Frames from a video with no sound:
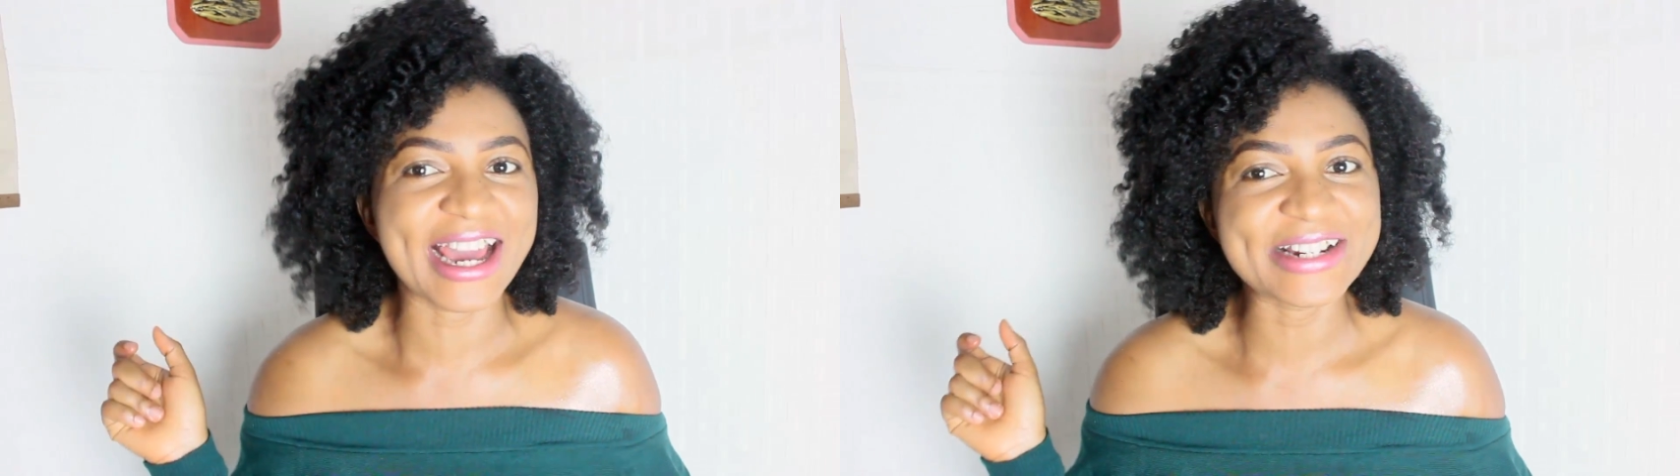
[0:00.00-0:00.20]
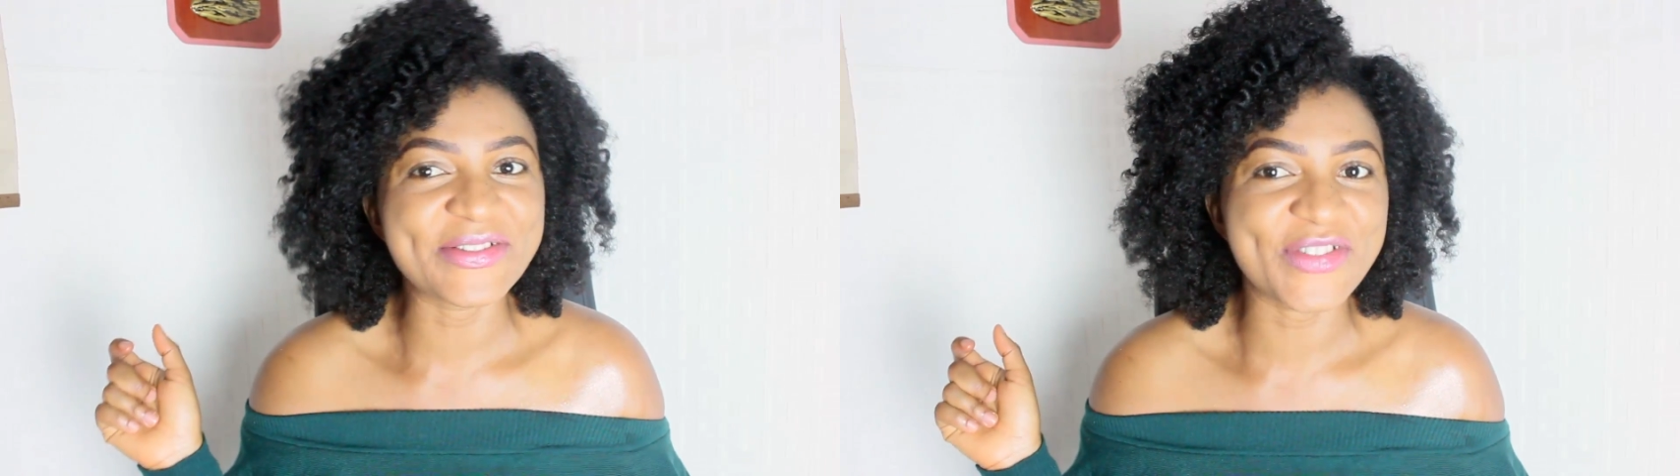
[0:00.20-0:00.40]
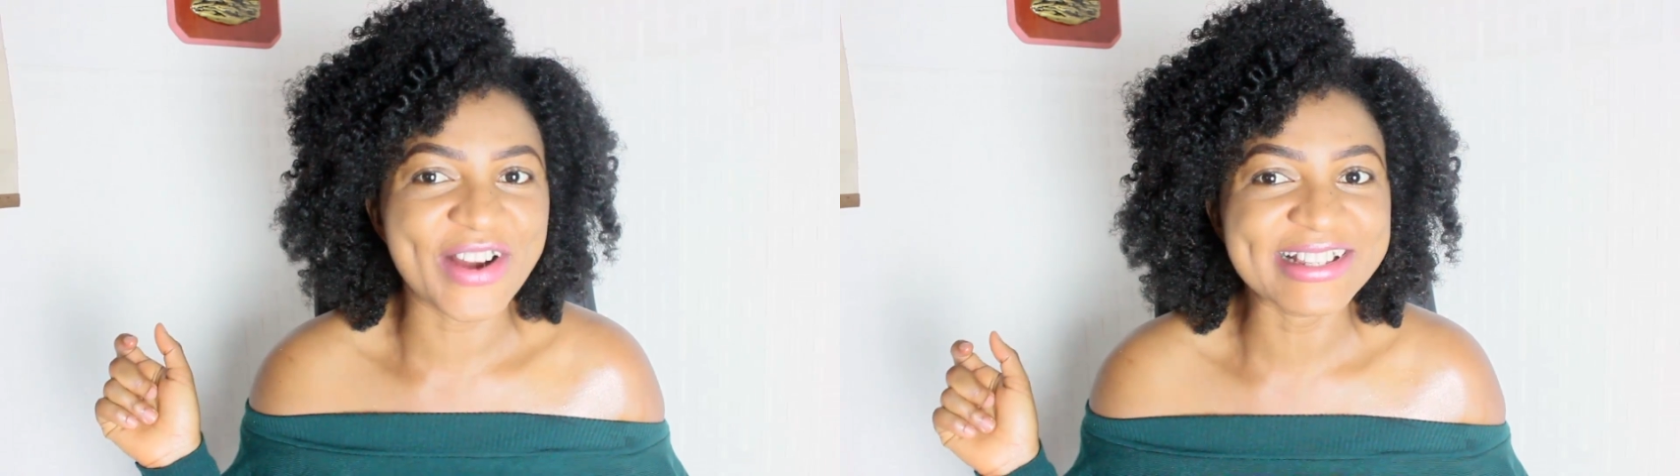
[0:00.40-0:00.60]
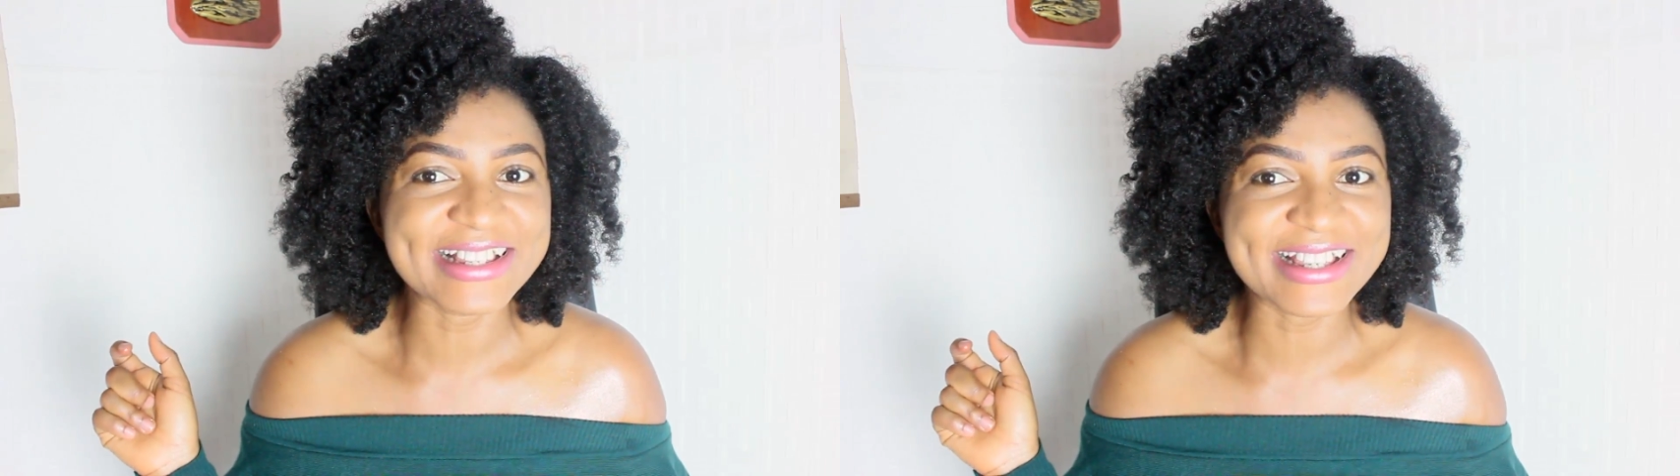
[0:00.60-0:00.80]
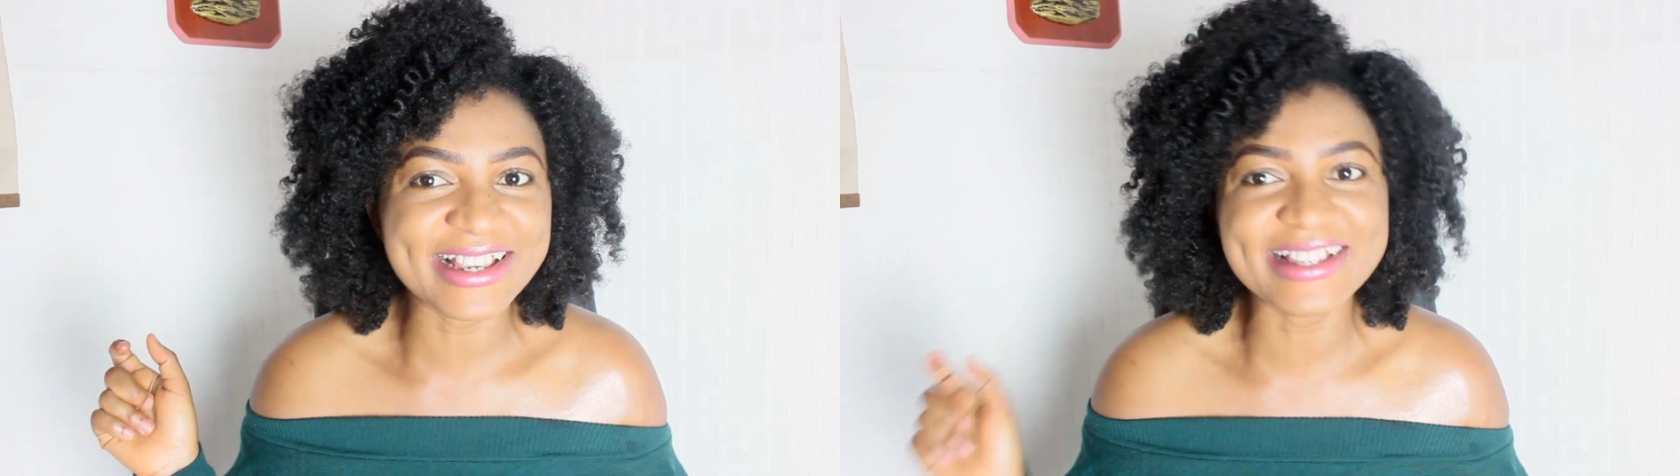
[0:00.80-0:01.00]
ID
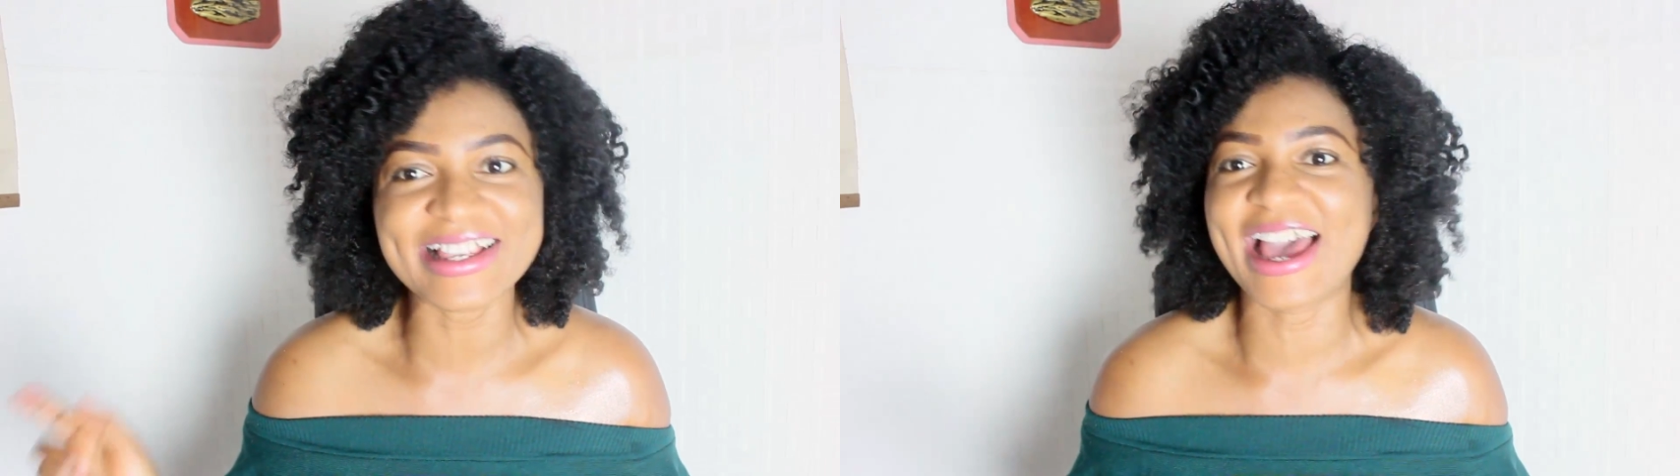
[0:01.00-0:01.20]
Francis.